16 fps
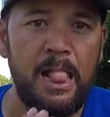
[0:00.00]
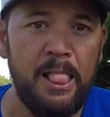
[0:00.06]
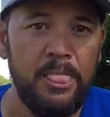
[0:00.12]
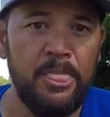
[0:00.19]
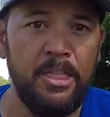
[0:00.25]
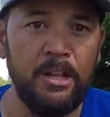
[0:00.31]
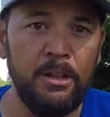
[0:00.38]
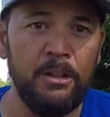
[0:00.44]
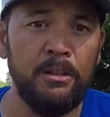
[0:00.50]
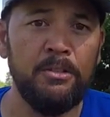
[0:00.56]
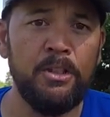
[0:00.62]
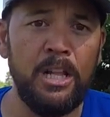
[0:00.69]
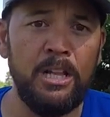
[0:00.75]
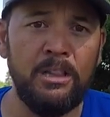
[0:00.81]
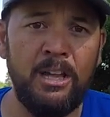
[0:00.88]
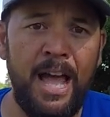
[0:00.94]
the,
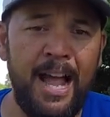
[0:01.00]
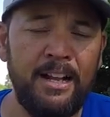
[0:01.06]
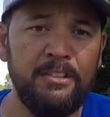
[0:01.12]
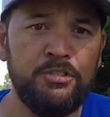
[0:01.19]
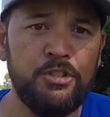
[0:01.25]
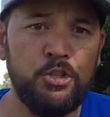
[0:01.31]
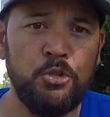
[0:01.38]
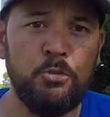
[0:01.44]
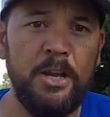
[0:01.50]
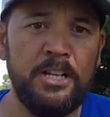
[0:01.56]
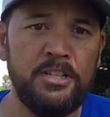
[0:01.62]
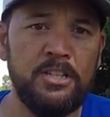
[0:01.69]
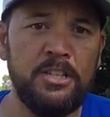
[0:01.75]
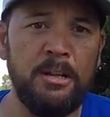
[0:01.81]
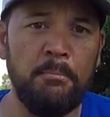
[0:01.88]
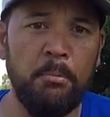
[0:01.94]
the lack of
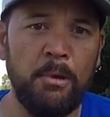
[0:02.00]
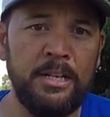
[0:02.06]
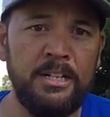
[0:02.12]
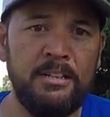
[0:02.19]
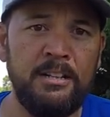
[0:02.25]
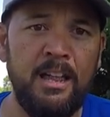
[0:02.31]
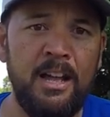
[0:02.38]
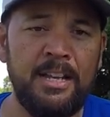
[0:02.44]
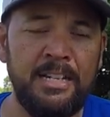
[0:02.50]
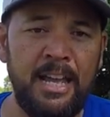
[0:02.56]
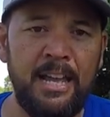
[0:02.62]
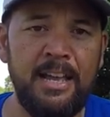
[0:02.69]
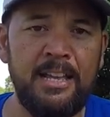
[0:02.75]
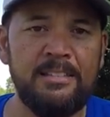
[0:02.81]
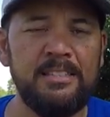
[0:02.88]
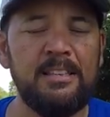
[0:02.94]
stretch that braided line
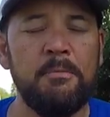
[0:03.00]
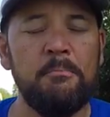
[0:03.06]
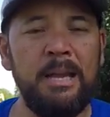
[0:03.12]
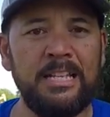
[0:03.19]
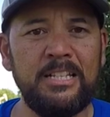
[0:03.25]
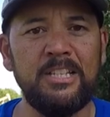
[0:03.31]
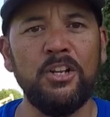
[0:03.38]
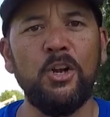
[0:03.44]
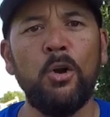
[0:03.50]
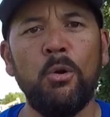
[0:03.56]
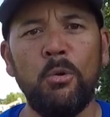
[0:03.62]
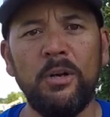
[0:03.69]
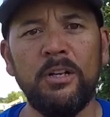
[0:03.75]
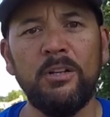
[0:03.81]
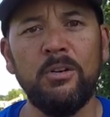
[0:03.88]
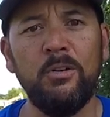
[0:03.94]
has makes it
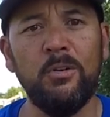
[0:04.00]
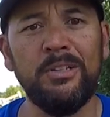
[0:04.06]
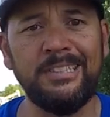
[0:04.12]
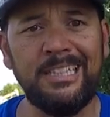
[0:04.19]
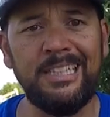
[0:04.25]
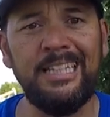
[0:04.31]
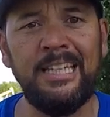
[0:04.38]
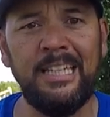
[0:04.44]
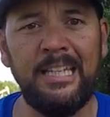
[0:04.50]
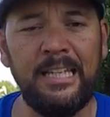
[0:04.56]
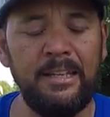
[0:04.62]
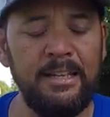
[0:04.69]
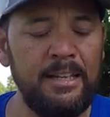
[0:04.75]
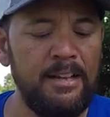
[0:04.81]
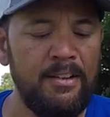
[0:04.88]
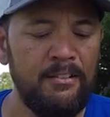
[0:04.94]
critical and key
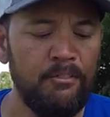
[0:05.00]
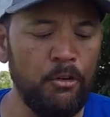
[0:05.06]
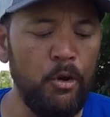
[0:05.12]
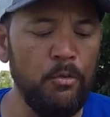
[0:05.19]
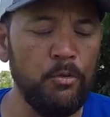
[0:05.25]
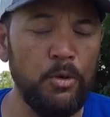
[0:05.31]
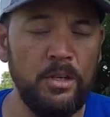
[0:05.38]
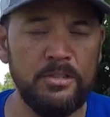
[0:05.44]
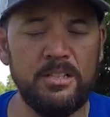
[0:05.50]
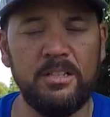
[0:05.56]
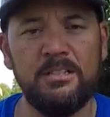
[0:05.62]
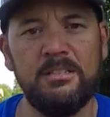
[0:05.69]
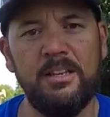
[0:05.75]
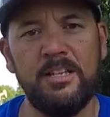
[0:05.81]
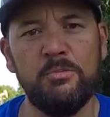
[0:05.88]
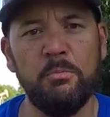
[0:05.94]
for overall
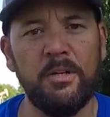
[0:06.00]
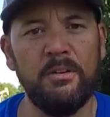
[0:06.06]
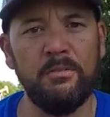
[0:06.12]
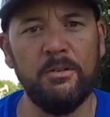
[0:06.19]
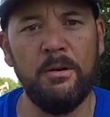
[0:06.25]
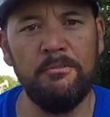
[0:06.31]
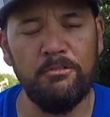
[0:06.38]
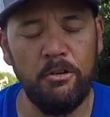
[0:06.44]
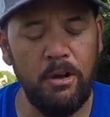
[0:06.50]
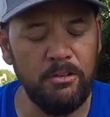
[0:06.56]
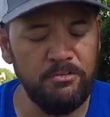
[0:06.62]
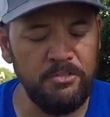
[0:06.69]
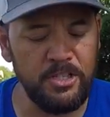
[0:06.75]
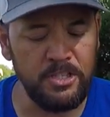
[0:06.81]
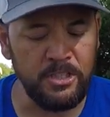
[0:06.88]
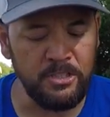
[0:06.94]
success whenever I'm frog
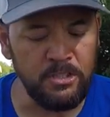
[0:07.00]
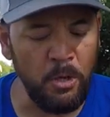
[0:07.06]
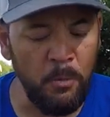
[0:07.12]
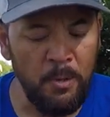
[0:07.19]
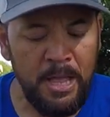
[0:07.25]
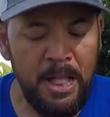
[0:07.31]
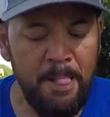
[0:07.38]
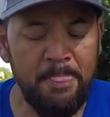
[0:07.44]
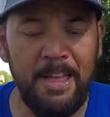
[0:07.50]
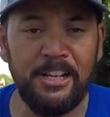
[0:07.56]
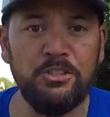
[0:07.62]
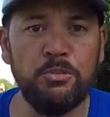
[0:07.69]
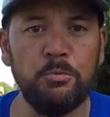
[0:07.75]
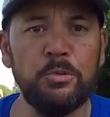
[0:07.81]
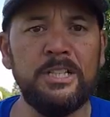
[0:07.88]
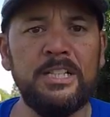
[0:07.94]
fishing. So
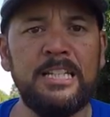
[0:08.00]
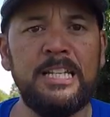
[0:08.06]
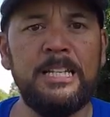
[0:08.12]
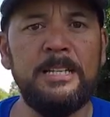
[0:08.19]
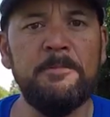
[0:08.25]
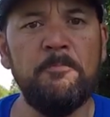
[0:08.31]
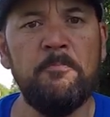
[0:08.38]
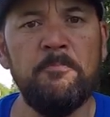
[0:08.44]
that's really